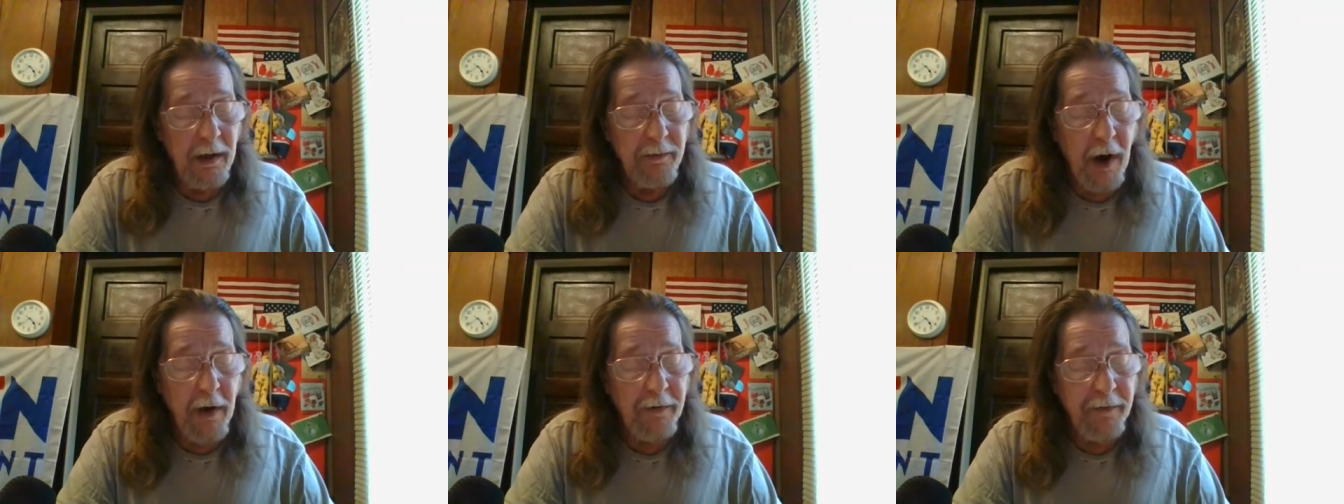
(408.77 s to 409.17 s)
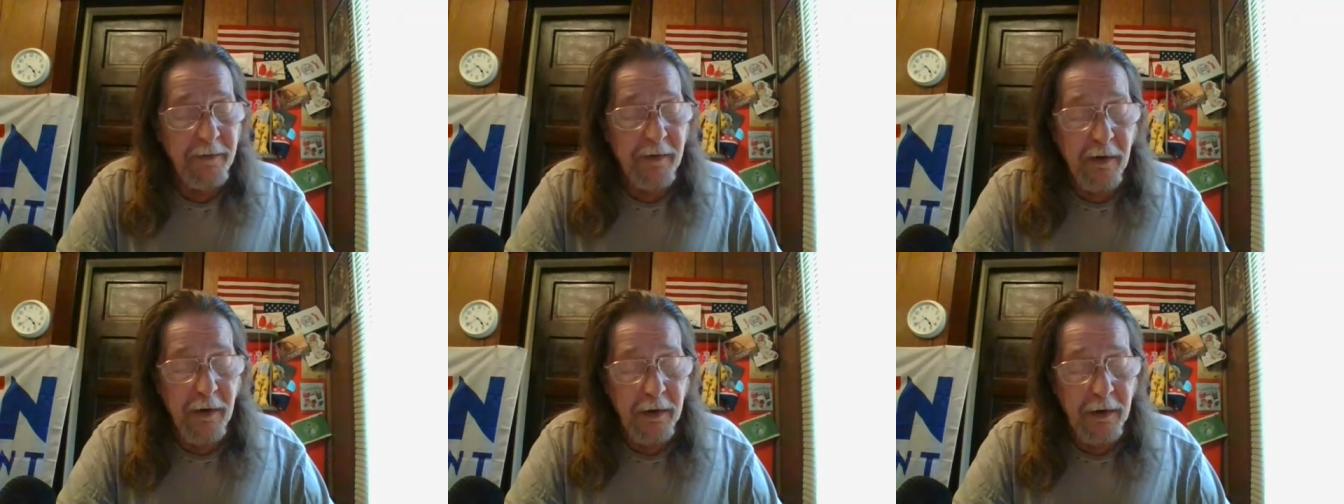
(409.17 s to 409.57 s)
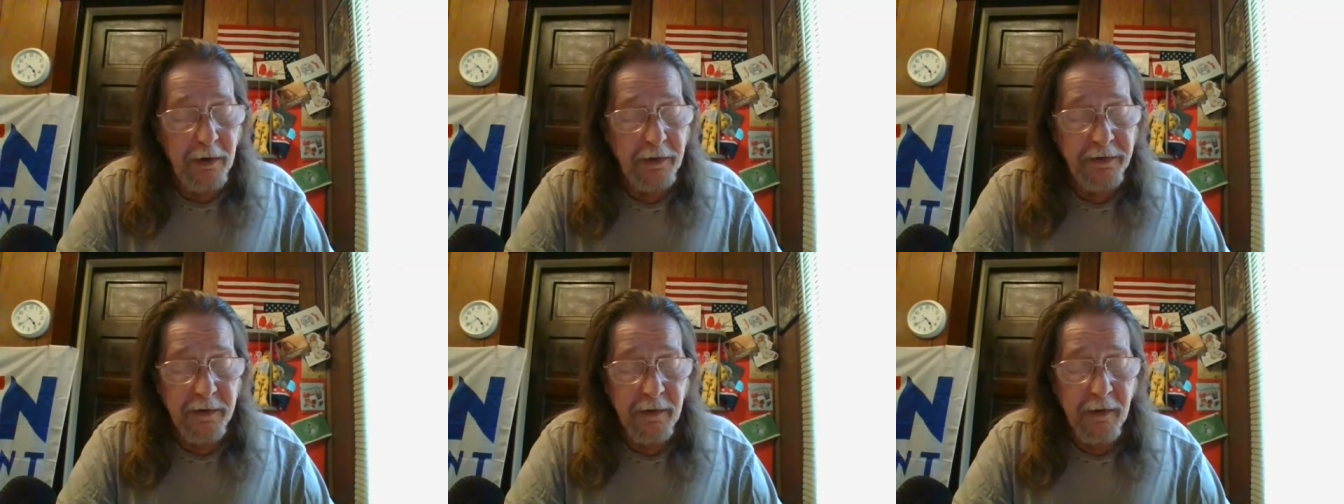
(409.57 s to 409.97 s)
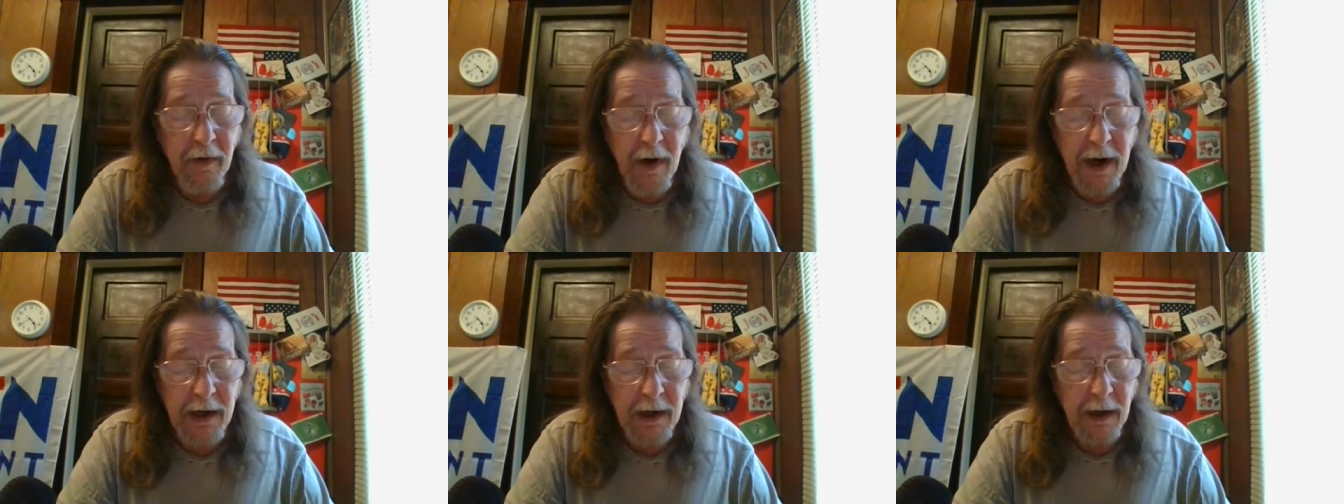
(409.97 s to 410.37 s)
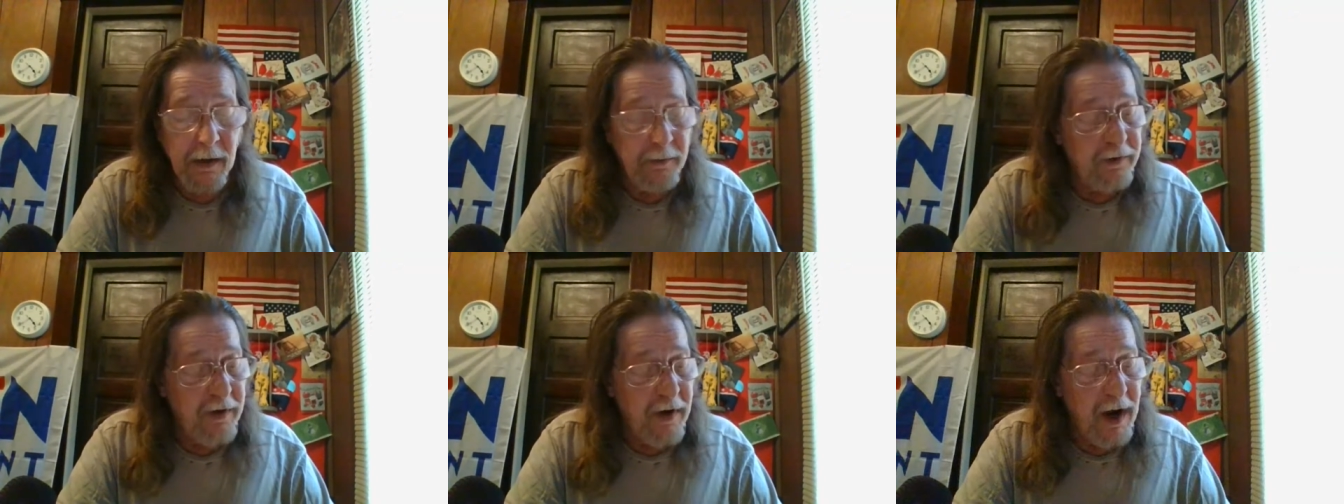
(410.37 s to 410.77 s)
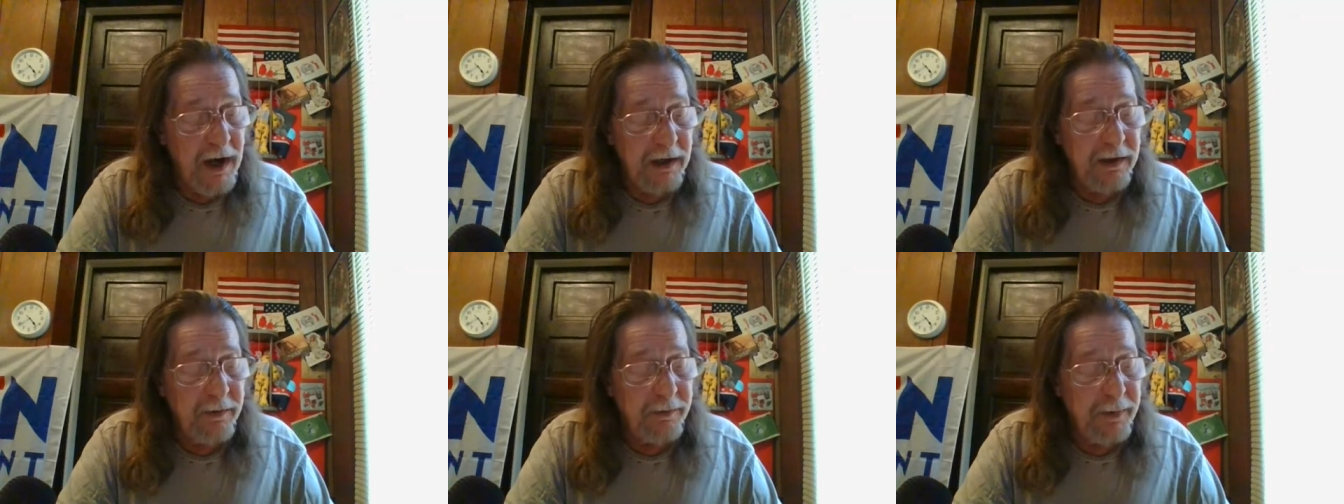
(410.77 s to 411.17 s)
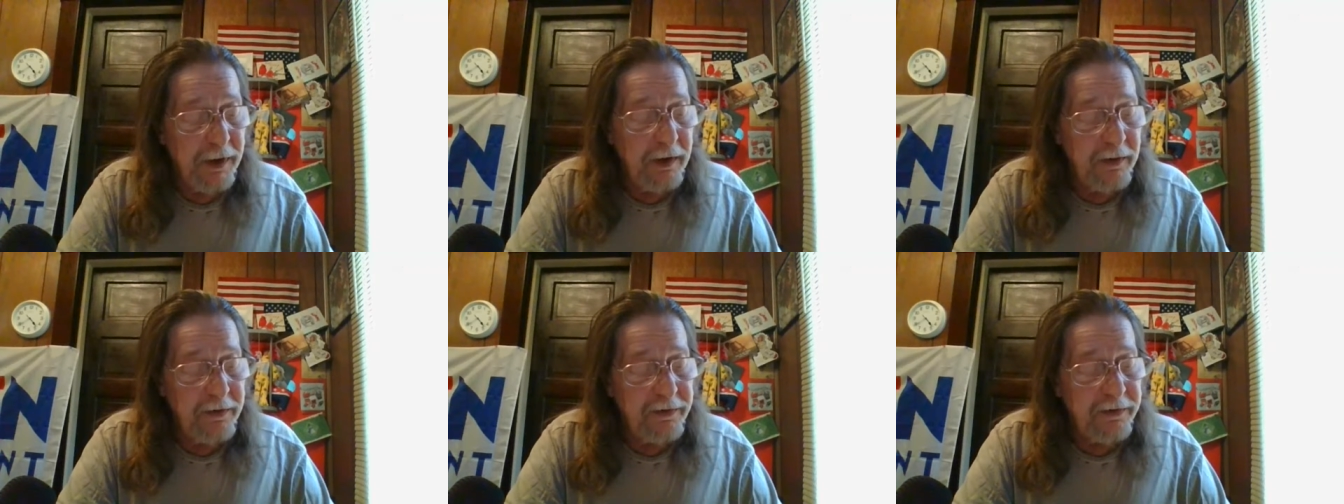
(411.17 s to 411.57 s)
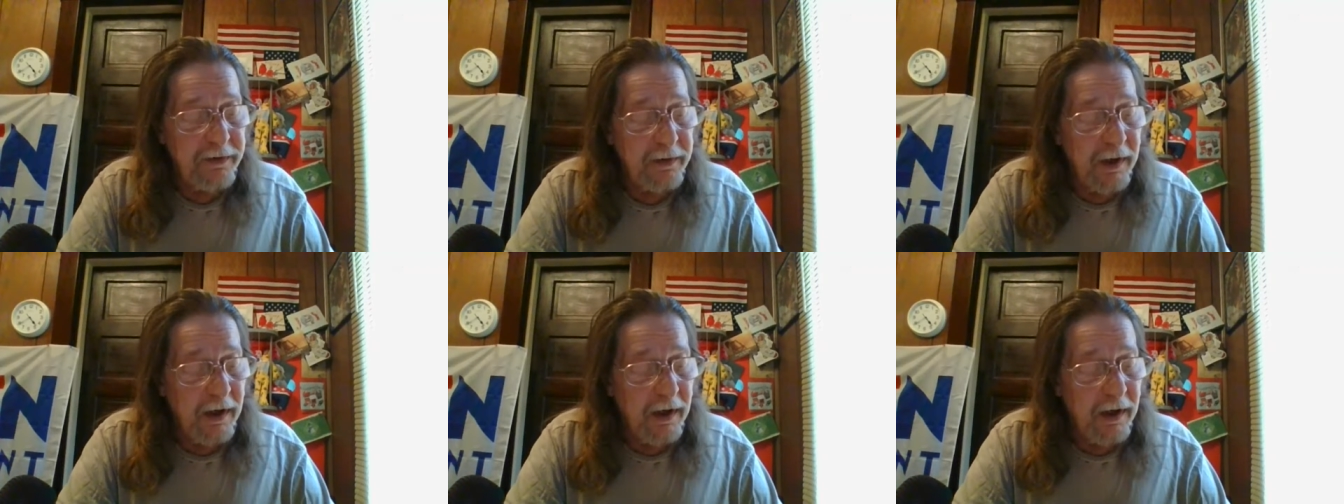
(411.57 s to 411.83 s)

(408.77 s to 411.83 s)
Both Cruz and Graham trying to boost